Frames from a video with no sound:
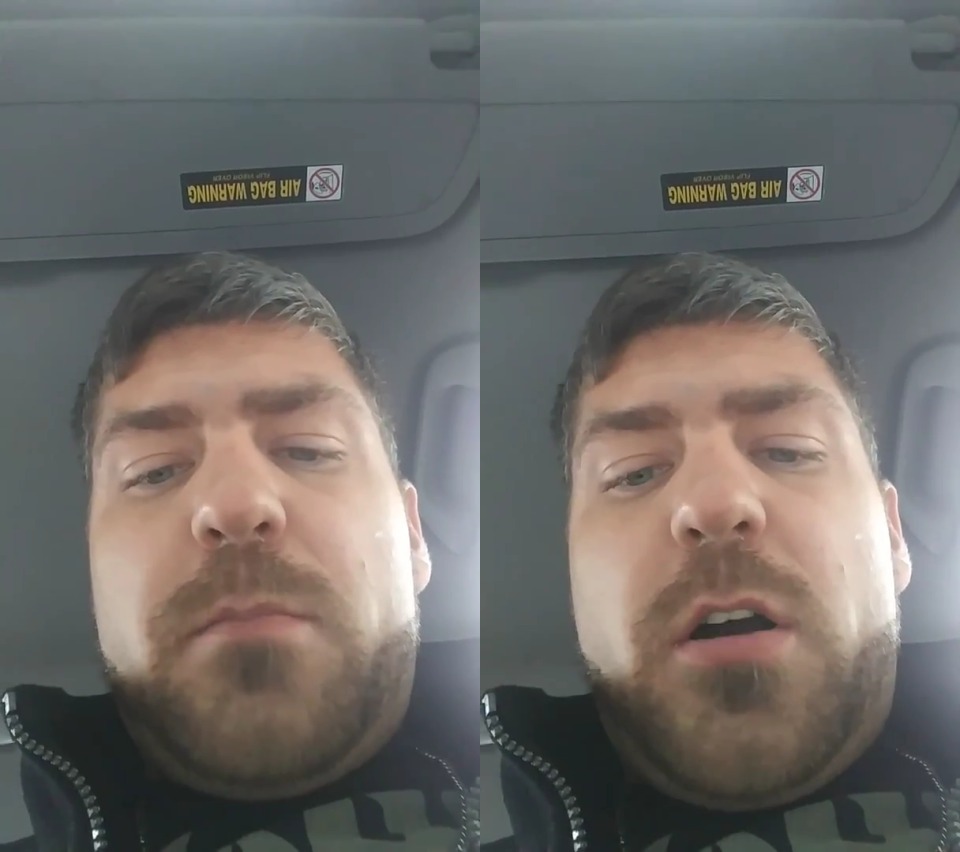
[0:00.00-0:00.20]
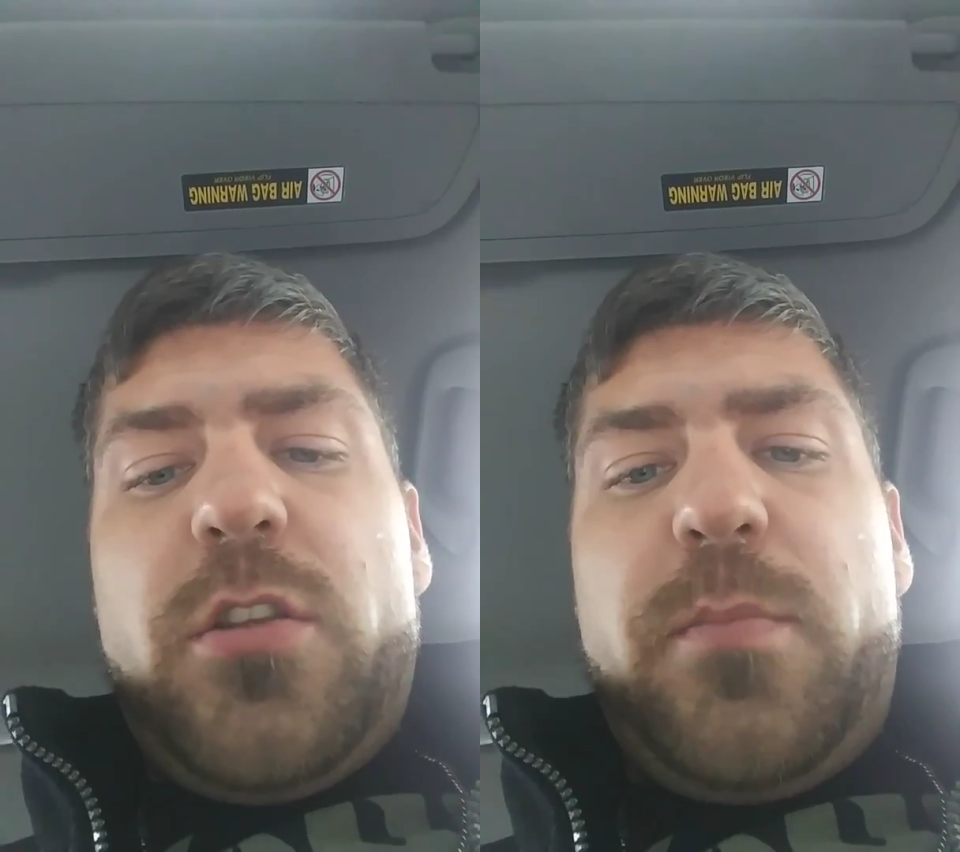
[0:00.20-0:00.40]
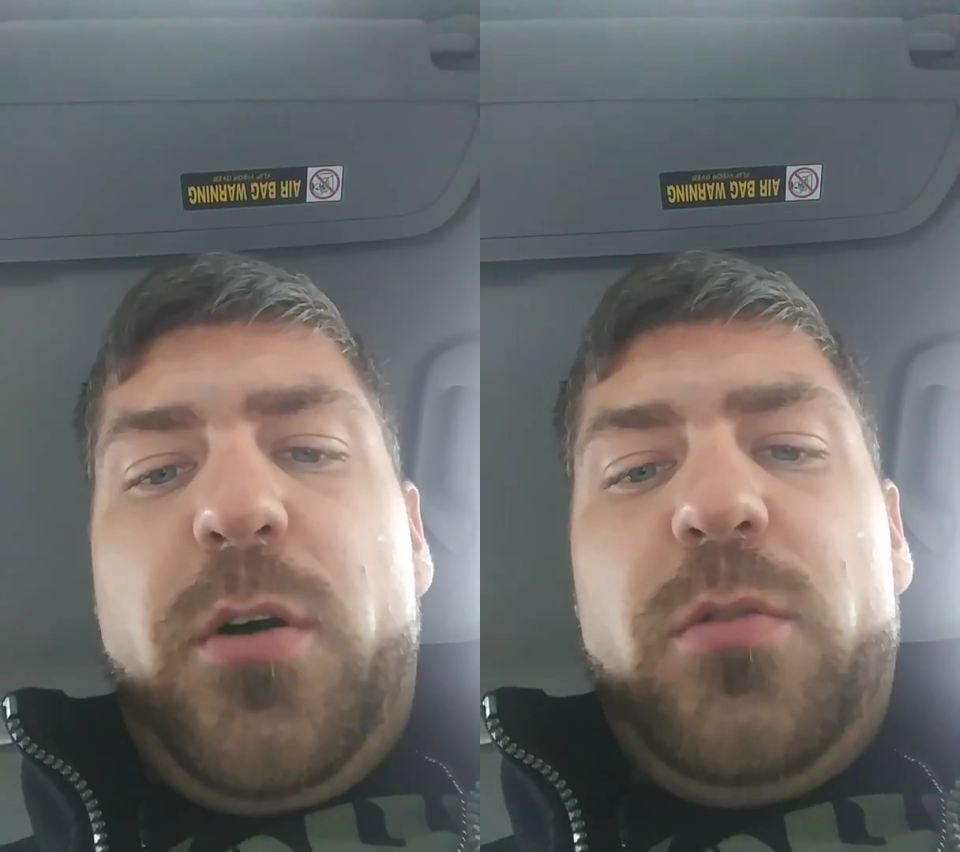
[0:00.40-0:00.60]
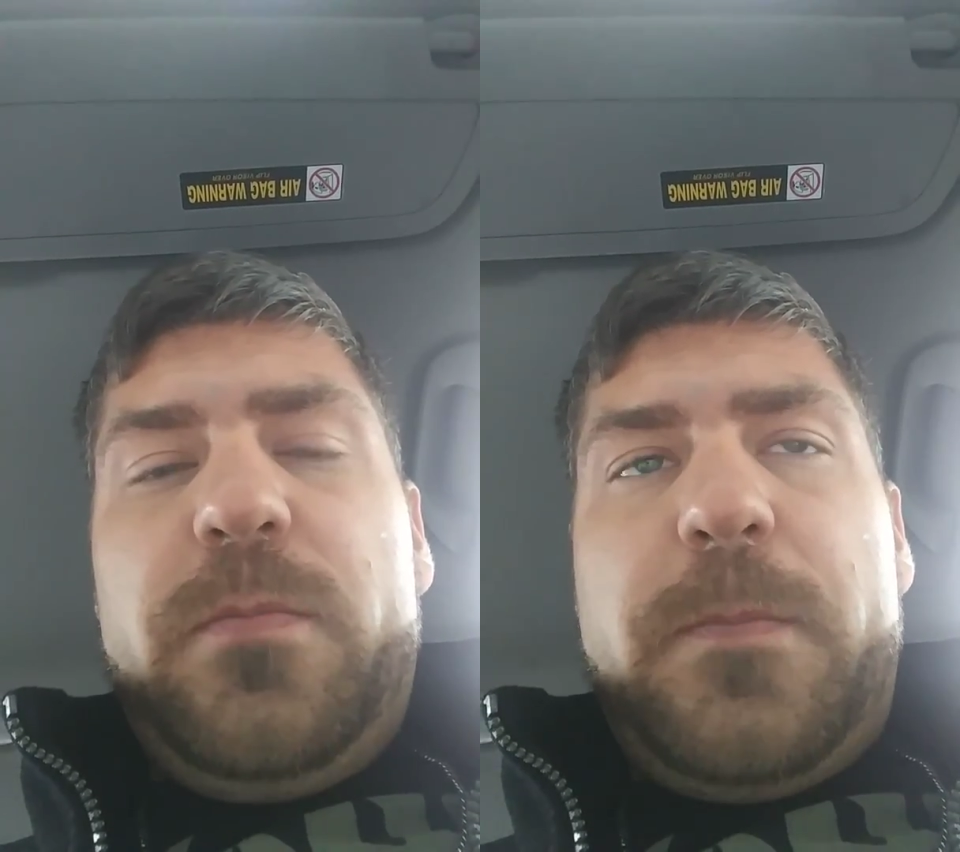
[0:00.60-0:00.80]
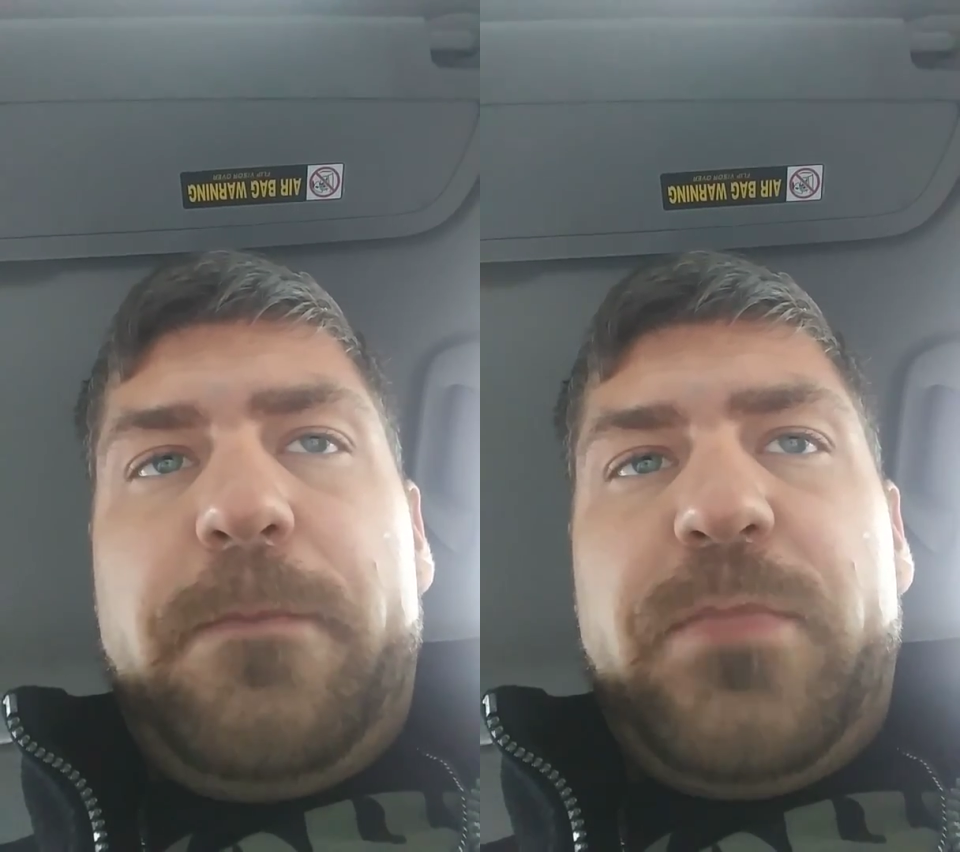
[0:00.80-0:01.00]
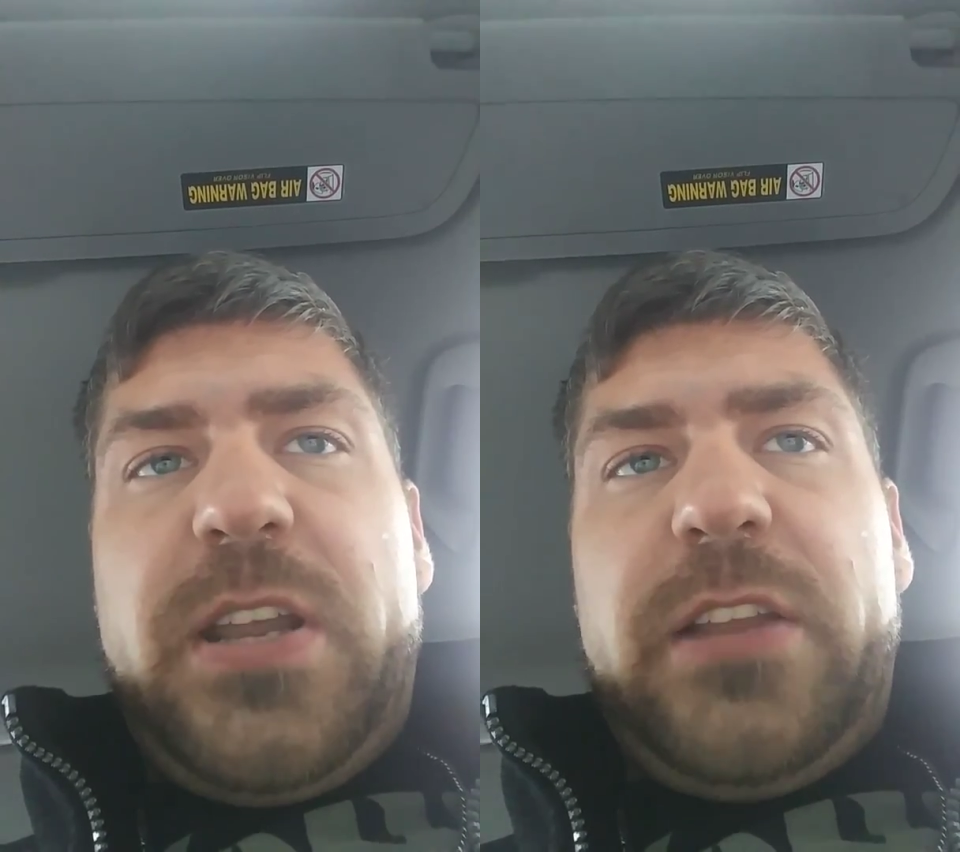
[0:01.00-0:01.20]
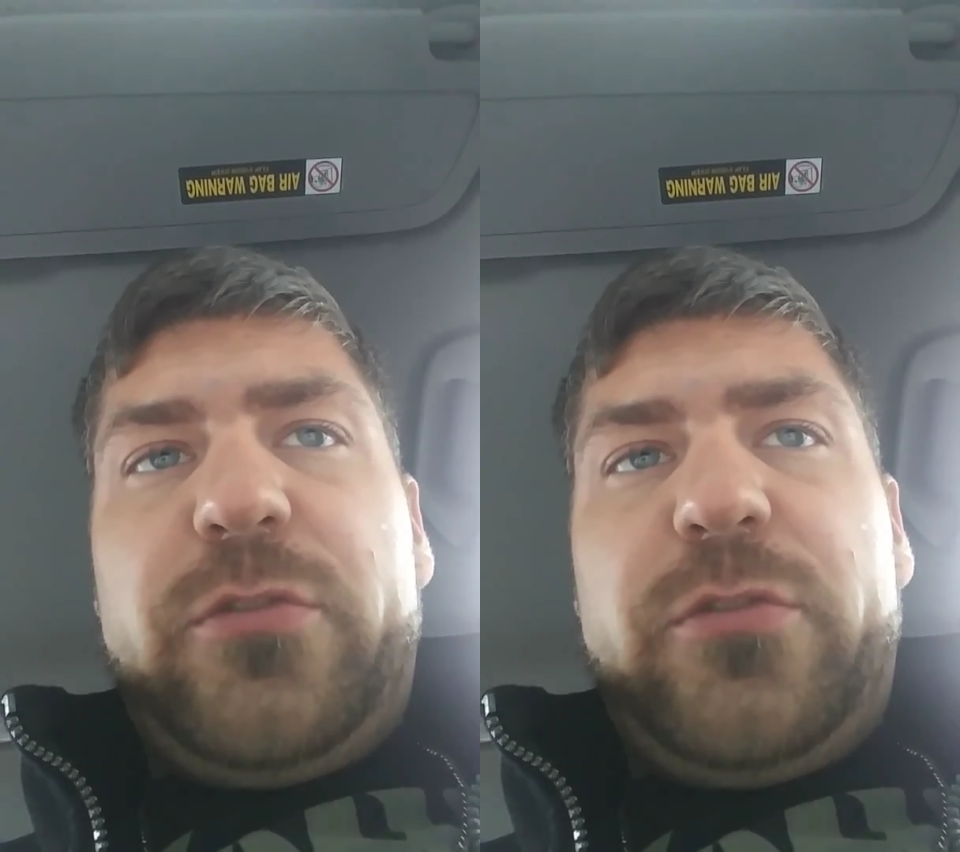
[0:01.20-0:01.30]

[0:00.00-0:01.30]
on the bolt, and I